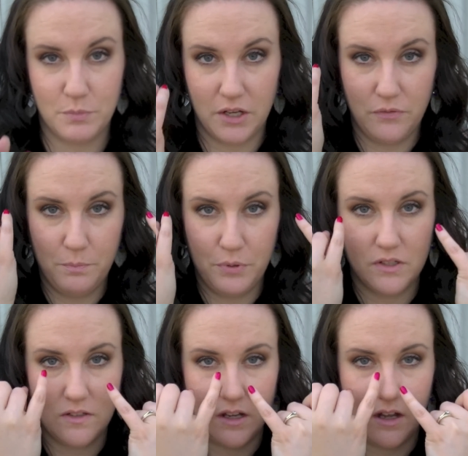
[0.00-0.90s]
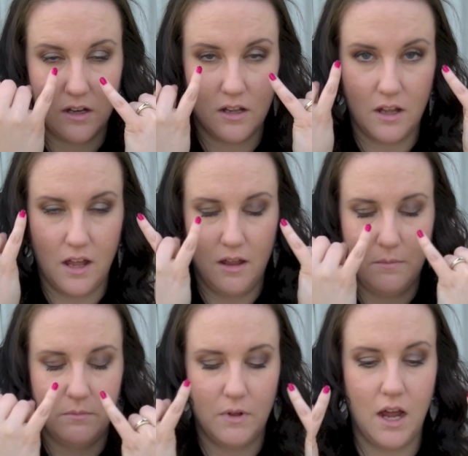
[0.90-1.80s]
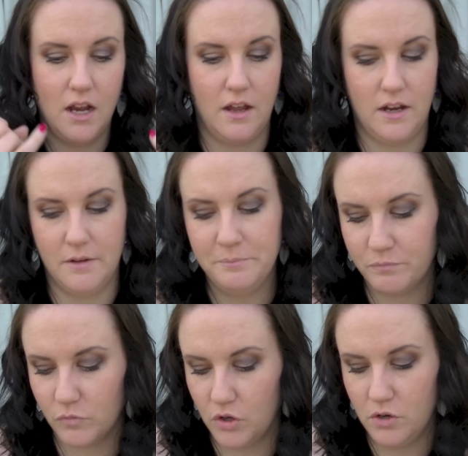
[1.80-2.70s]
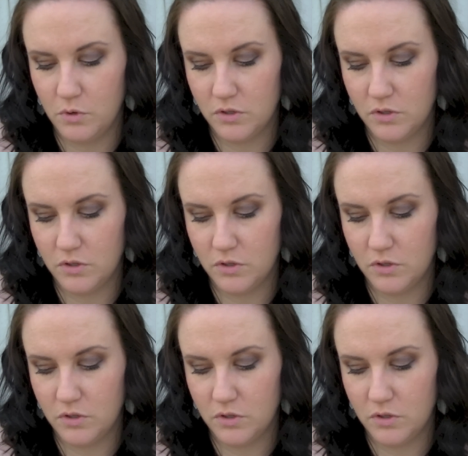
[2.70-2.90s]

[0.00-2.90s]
but if you put dark eyeliner on your